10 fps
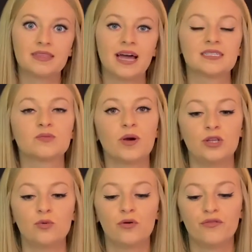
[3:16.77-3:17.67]
That's when
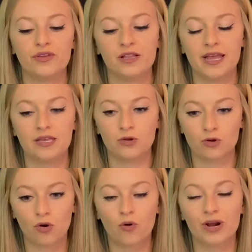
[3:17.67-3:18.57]
you will feel like your
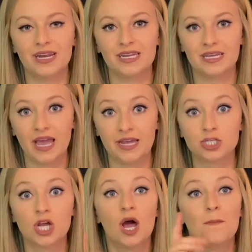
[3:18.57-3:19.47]
core
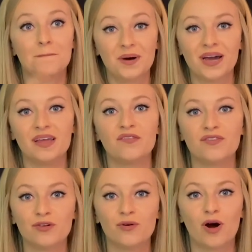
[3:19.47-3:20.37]
engage. But if
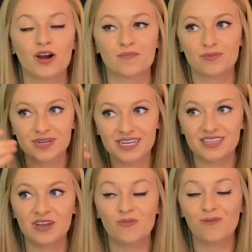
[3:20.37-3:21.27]
you are
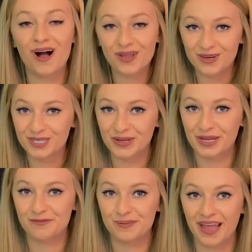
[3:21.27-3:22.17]
breathing while you're doing
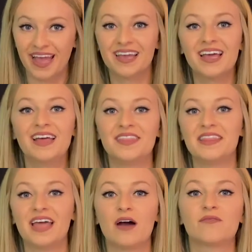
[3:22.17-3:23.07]
your plank,
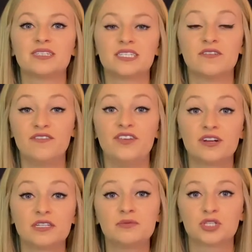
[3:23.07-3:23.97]
then that
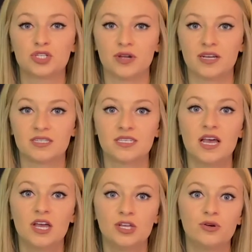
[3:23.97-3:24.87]
severely restricts
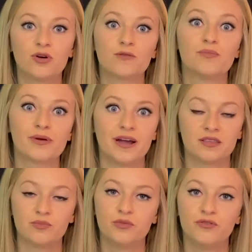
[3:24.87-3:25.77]
your
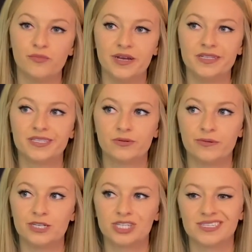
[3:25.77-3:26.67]
breath movement,
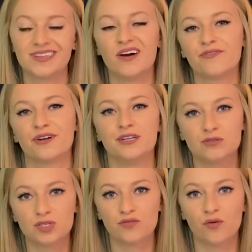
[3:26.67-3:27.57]
which is not very
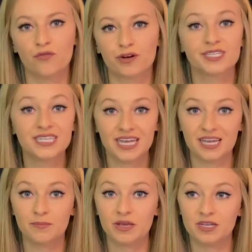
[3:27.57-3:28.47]
useful for
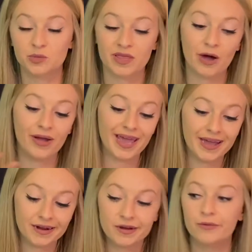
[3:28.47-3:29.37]
singing because without
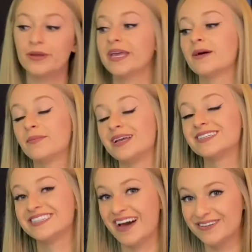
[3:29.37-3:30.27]
air, we can't make
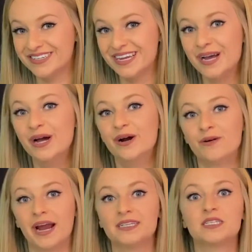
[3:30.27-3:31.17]
sound,
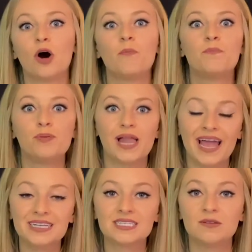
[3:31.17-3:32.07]
right? So
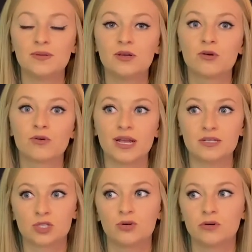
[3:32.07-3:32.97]
planks can be a
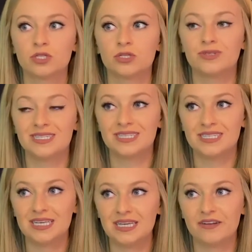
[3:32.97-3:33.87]
great tool to
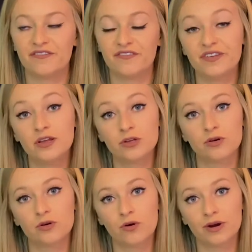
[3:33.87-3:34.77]
see and feel
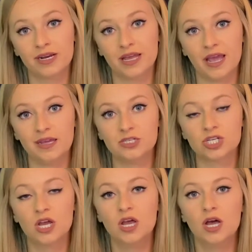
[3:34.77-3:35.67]
your core engage,
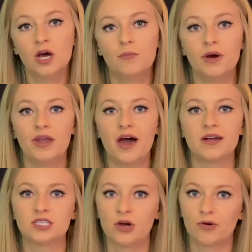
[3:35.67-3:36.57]
but
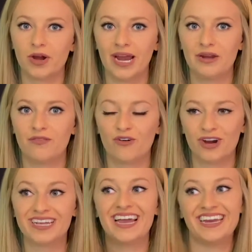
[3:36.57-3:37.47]
not so great for
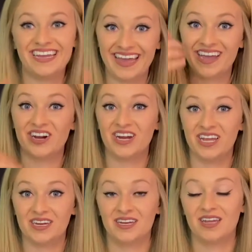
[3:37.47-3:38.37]
getting air
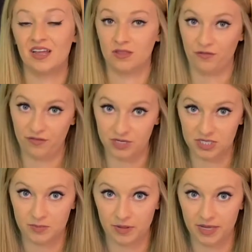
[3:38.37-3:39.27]
in the
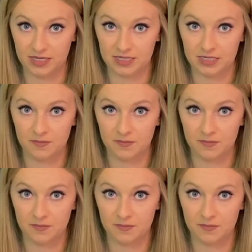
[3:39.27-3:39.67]
first place.